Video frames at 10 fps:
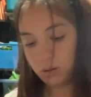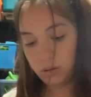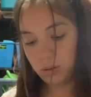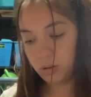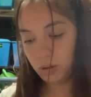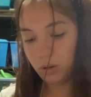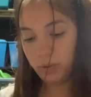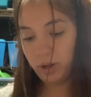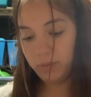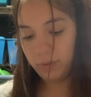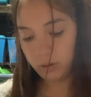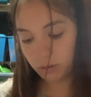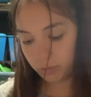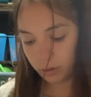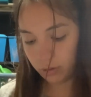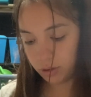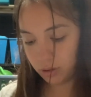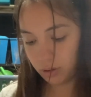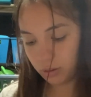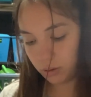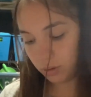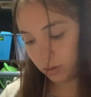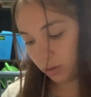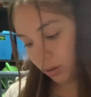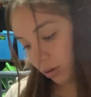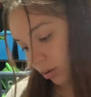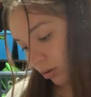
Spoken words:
oh, we have a little bit of shirts in here